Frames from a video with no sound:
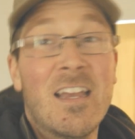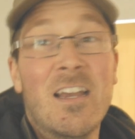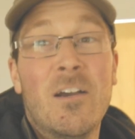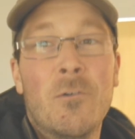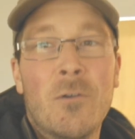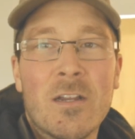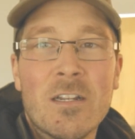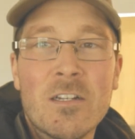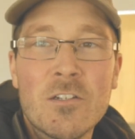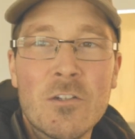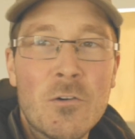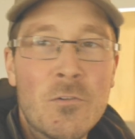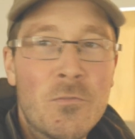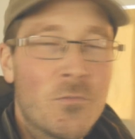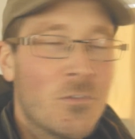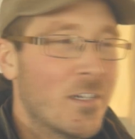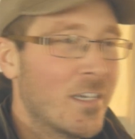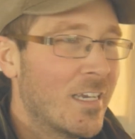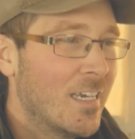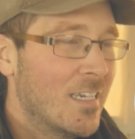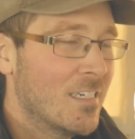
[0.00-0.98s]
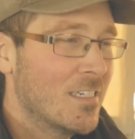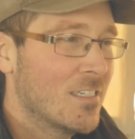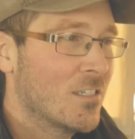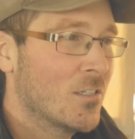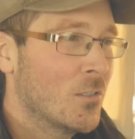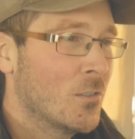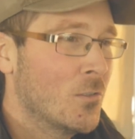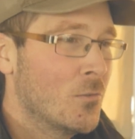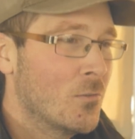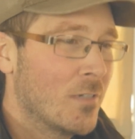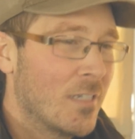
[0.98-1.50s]
Oh, and don't forget
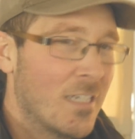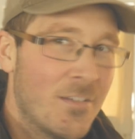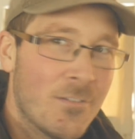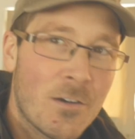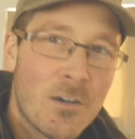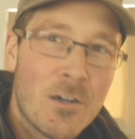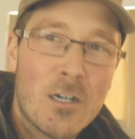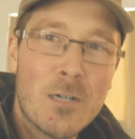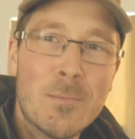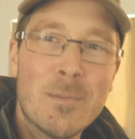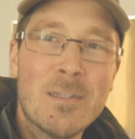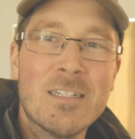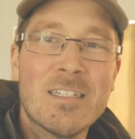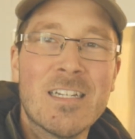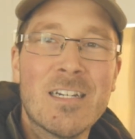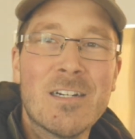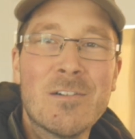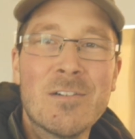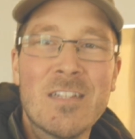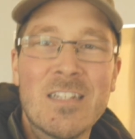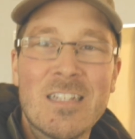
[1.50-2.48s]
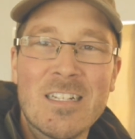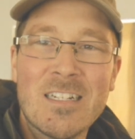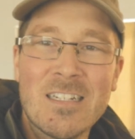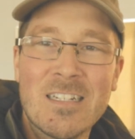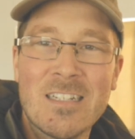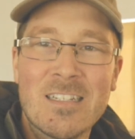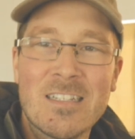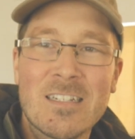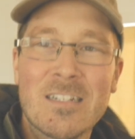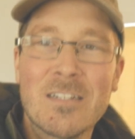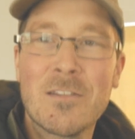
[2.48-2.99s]
to leave a comment down in
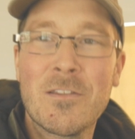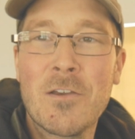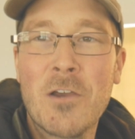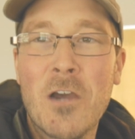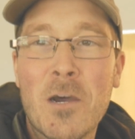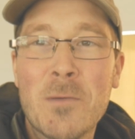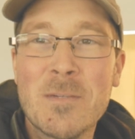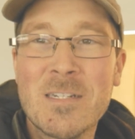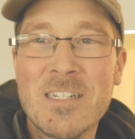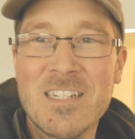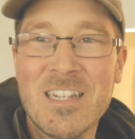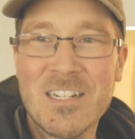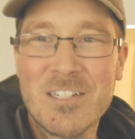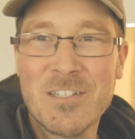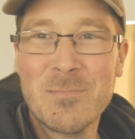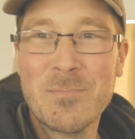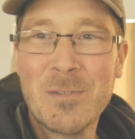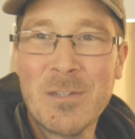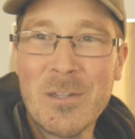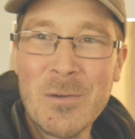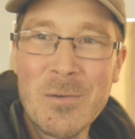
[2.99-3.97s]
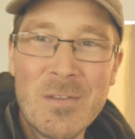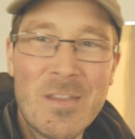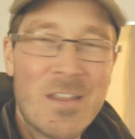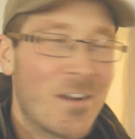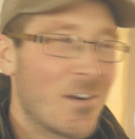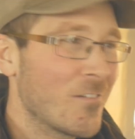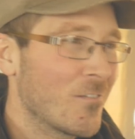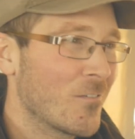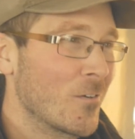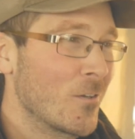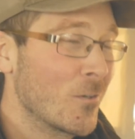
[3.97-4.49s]
the comment section below
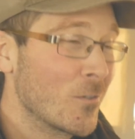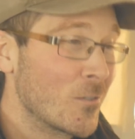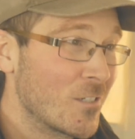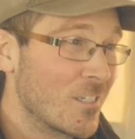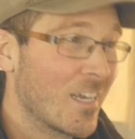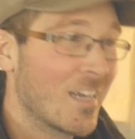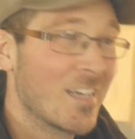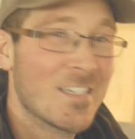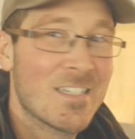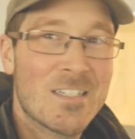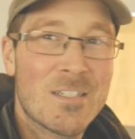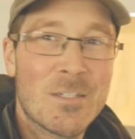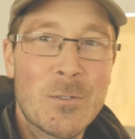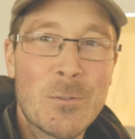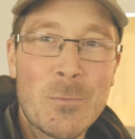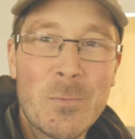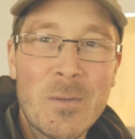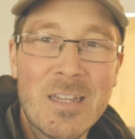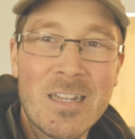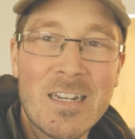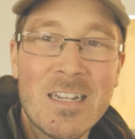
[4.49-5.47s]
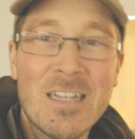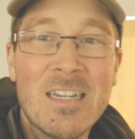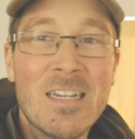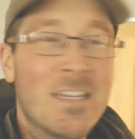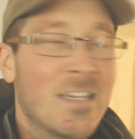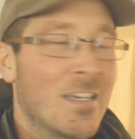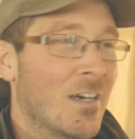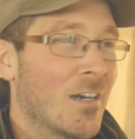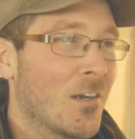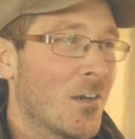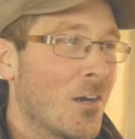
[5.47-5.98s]
there for your chance to win
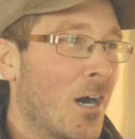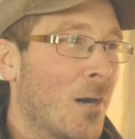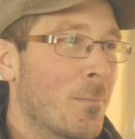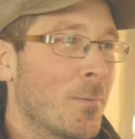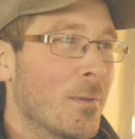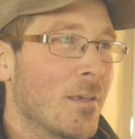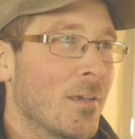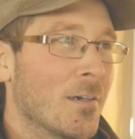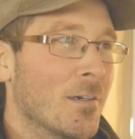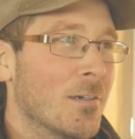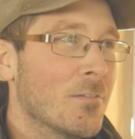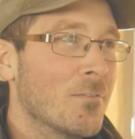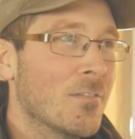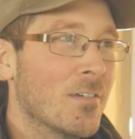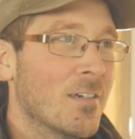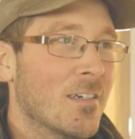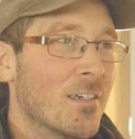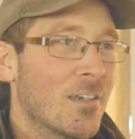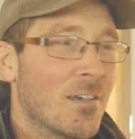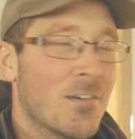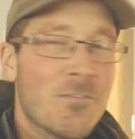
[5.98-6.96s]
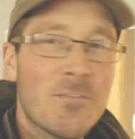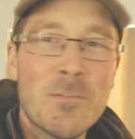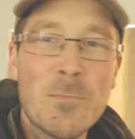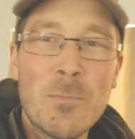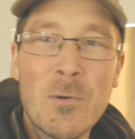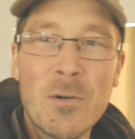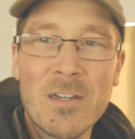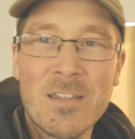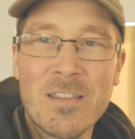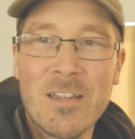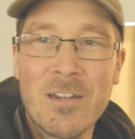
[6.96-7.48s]
a copy of the
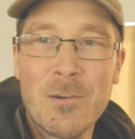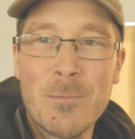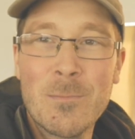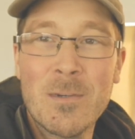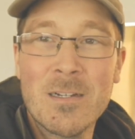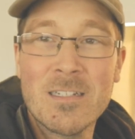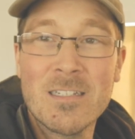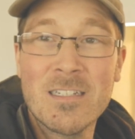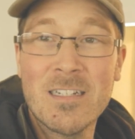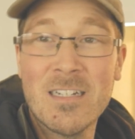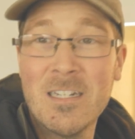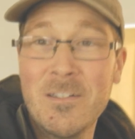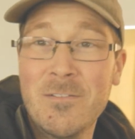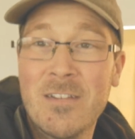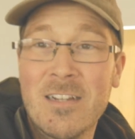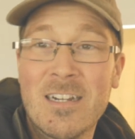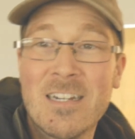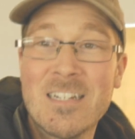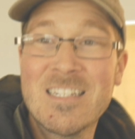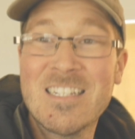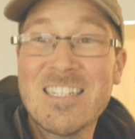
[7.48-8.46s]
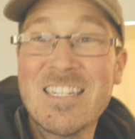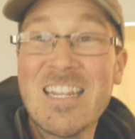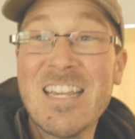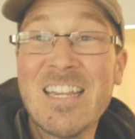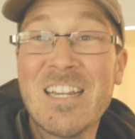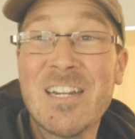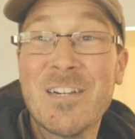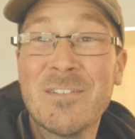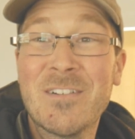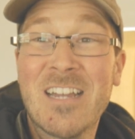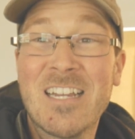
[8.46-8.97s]
book there. But anyway, guys, take
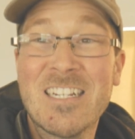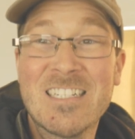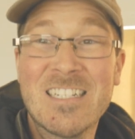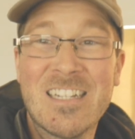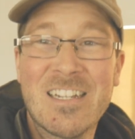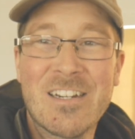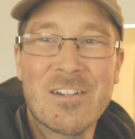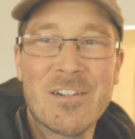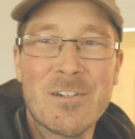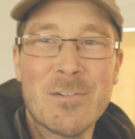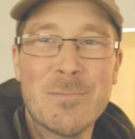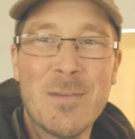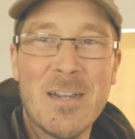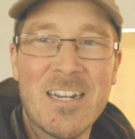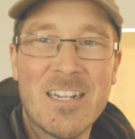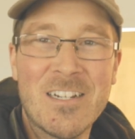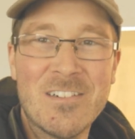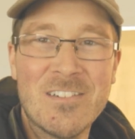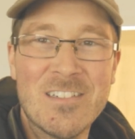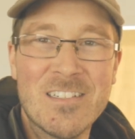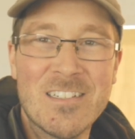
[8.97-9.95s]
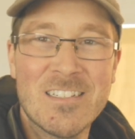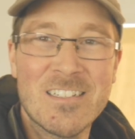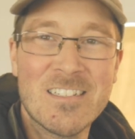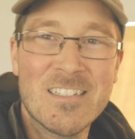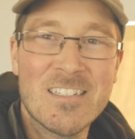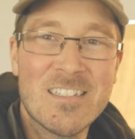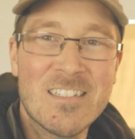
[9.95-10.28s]
care. We'll catch you later. Bye now.